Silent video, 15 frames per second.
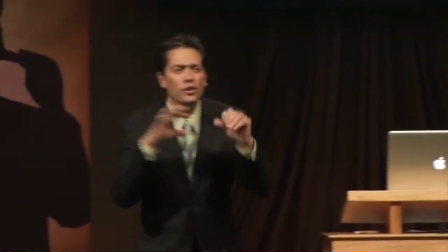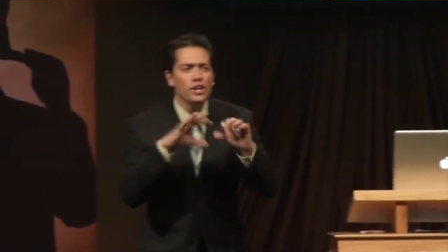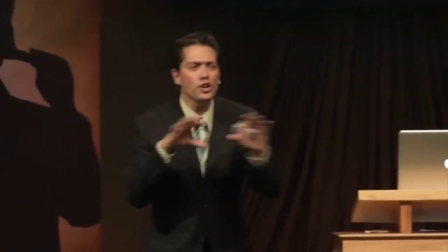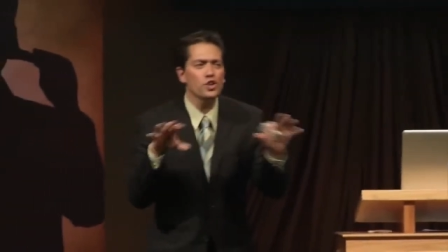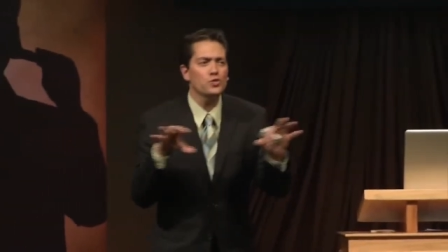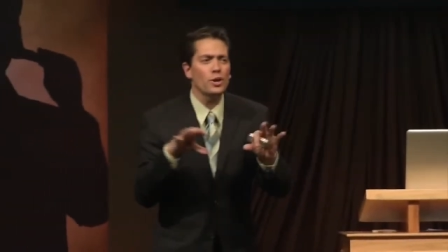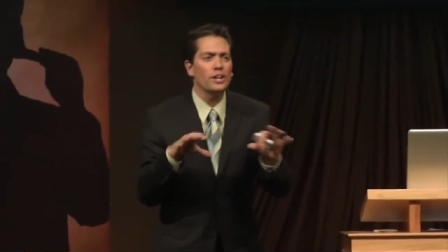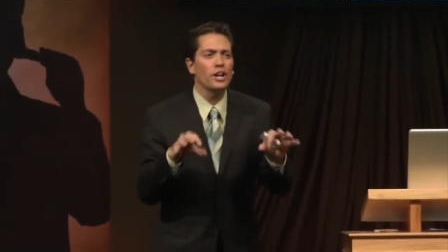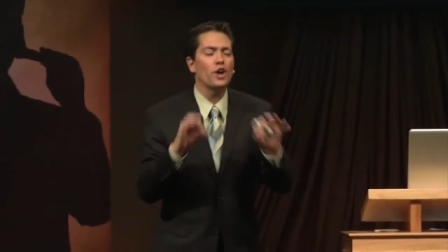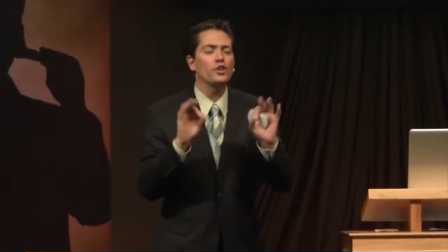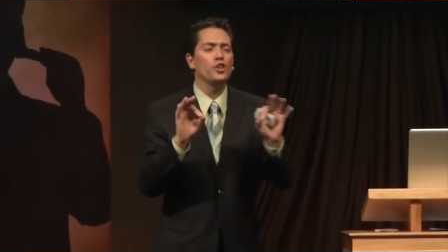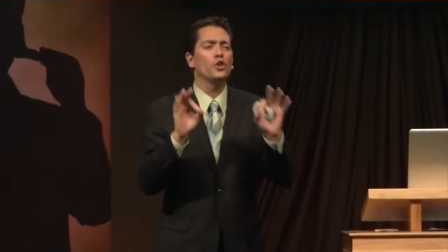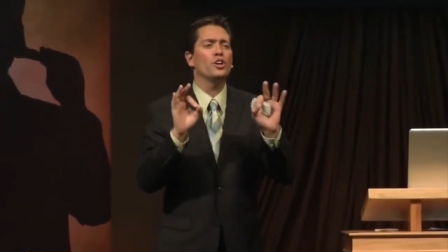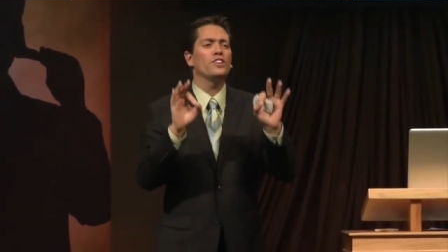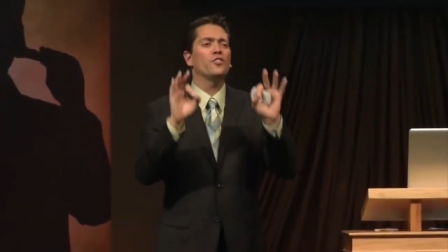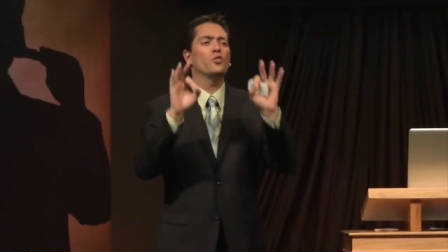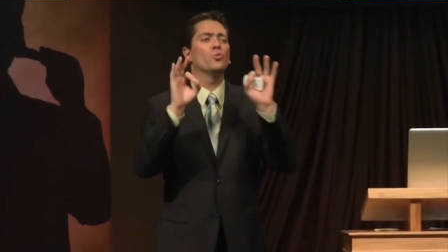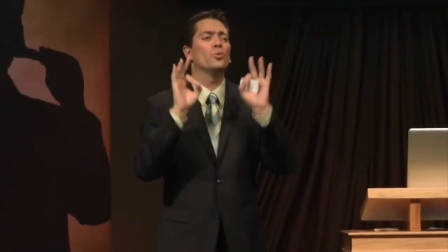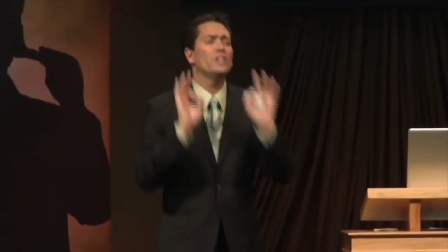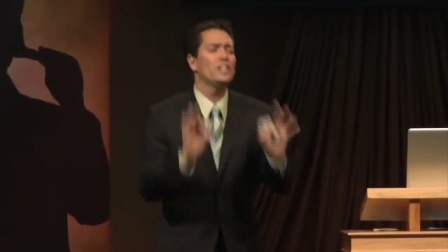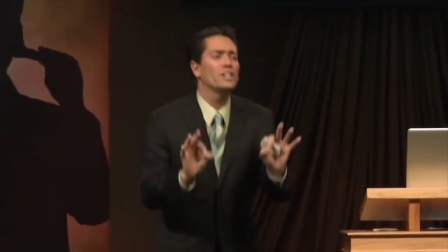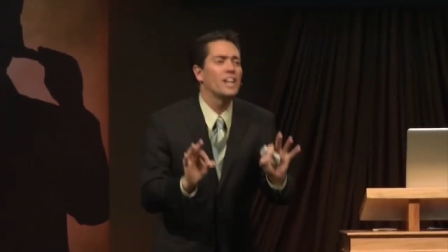your ears right now and you don't
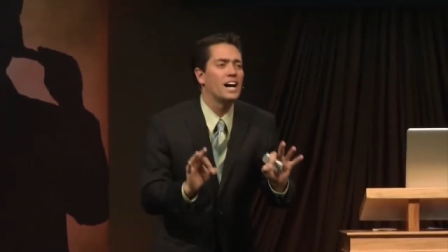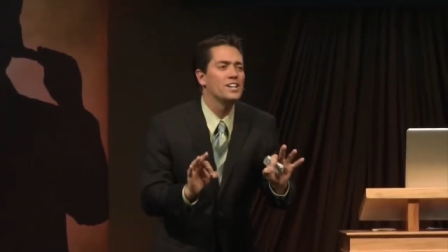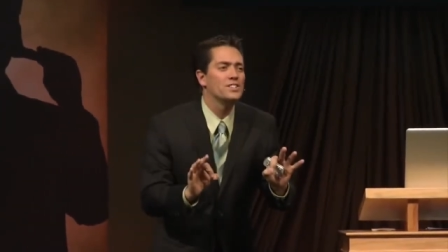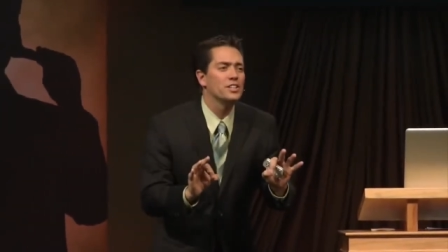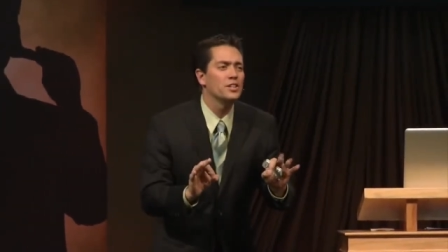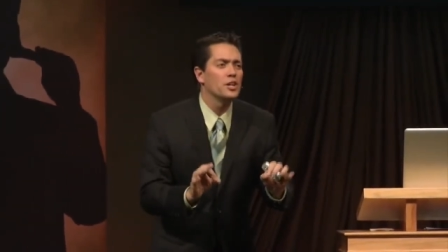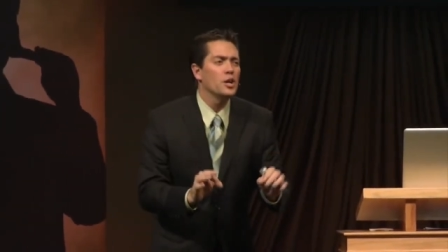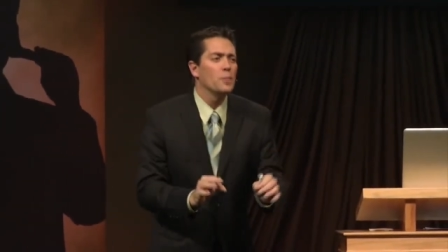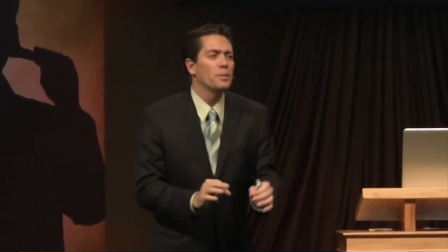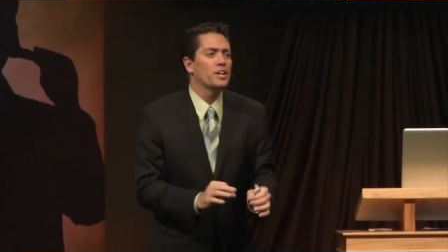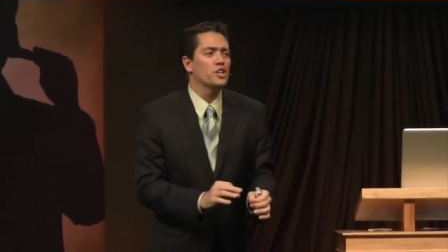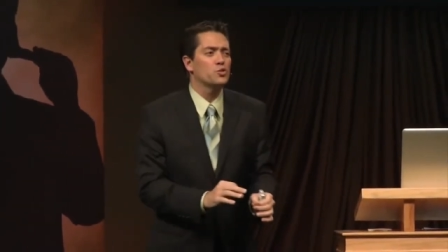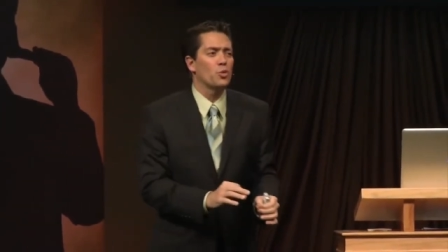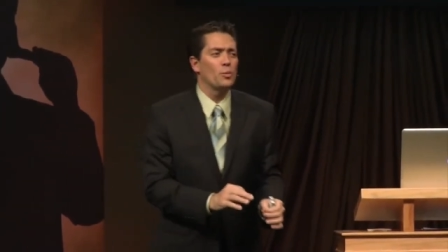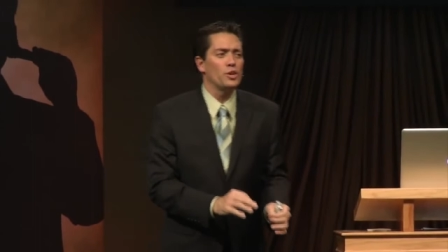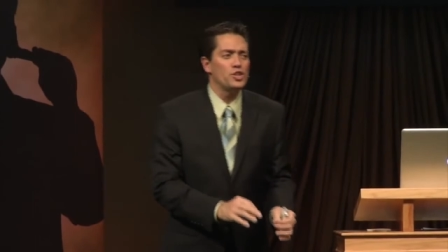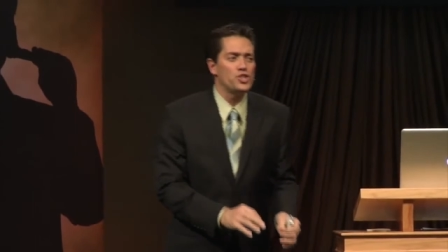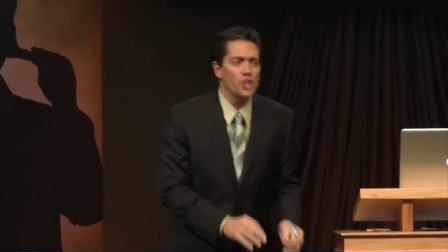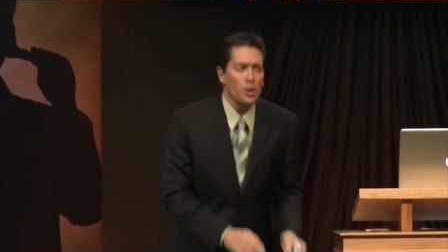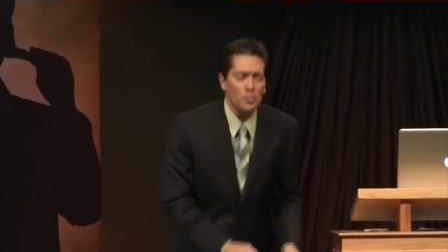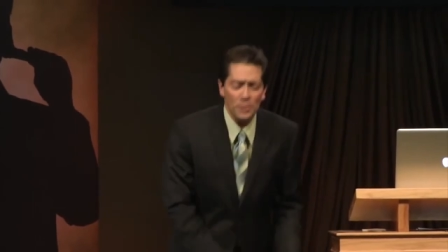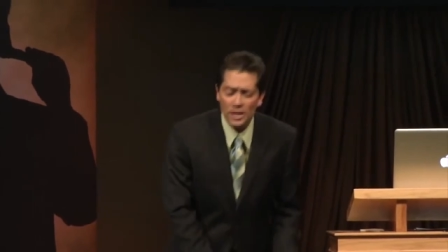even realize it because when we
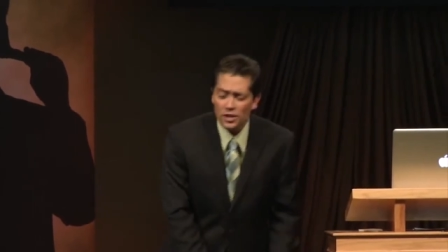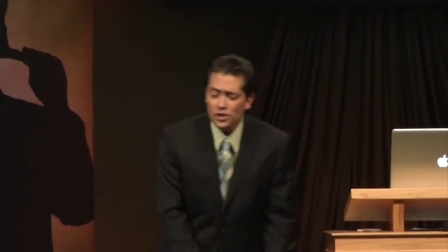jump